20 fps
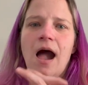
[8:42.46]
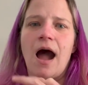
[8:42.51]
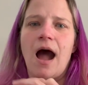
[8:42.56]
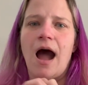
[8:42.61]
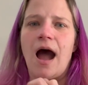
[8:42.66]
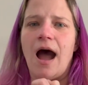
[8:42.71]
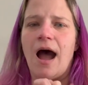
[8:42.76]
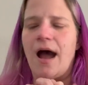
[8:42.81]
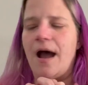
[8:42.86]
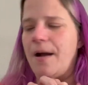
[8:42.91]

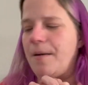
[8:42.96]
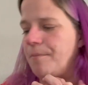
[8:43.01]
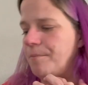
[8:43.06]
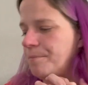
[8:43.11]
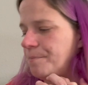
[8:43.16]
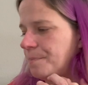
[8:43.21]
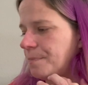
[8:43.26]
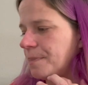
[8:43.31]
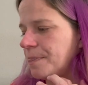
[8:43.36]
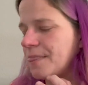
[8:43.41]
And
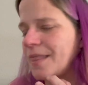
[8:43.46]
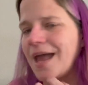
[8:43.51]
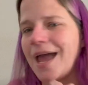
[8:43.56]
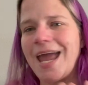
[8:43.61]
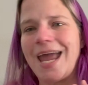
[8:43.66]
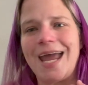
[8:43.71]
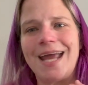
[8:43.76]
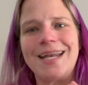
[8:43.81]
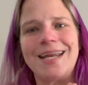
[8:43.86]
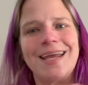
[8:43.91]

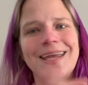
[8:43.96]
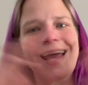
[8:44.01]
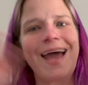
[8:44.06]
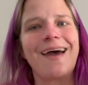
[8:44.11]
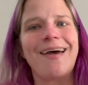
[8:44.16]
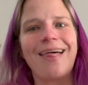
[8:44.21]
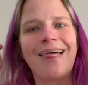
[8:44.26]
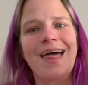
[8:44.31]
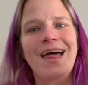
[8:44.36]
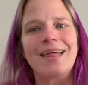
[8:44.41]
yeah,
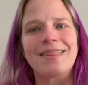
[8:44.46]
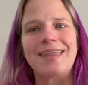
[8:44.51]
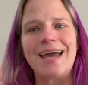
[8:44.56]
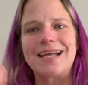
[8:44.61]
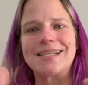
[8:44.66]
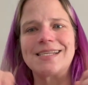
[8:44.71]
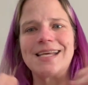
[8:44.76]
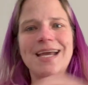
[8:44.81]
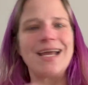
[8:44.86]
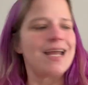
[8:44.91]

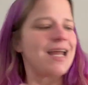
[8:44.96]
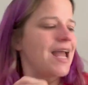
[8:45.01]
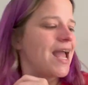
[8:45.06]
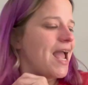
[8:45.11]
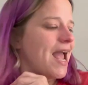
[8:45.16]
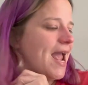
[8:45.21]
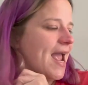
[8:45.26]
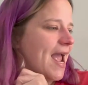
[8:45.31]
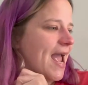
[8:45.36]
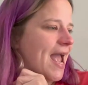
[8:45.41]
that's it.
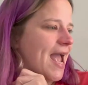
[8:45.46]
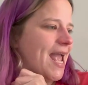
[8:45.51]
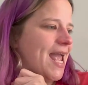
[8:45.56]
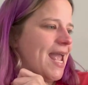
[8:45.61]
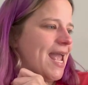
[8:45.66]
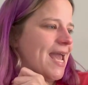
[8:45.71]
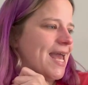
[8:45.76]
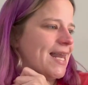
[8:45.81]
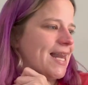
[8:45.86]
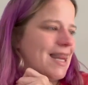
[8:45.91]

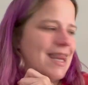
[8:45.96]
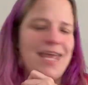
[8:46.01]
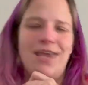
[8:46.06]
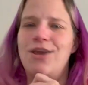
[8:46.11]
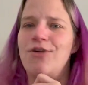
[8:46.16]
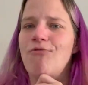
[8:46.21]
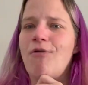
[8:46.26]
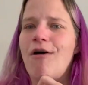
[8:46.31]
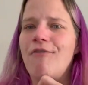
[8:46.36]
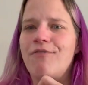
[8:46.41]
And thank
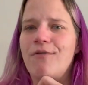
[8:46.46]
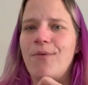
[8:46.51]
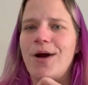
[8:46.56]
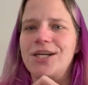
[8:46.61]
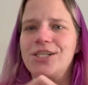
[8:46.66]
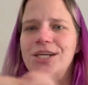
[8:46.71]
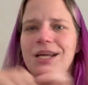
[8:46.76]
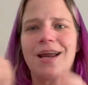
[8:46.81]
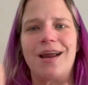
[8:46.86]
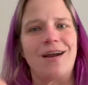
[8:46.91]
you all for
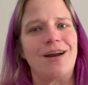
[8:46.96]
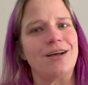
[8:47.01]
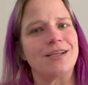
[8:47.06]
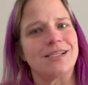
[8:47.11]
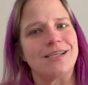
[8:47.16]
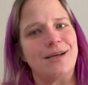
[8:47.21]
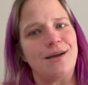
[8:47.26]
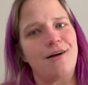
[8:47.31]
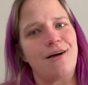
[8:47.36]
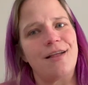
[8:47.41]
watching, and I'll
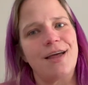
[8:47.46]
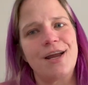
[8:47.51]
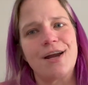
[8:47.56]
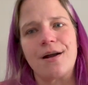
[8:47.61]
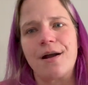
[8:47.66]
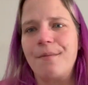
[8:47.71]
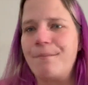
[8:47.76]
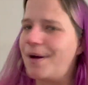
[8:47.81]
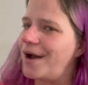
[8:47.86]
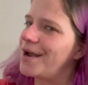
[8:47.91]
see you all
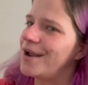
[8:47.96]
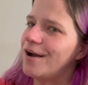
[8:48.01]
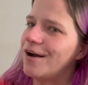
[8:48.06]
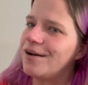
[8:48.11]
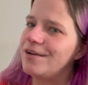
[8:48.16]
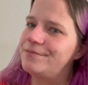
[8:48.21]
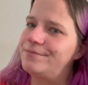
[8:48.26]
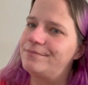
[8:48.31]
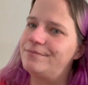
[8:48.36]
later. Bye, y'all.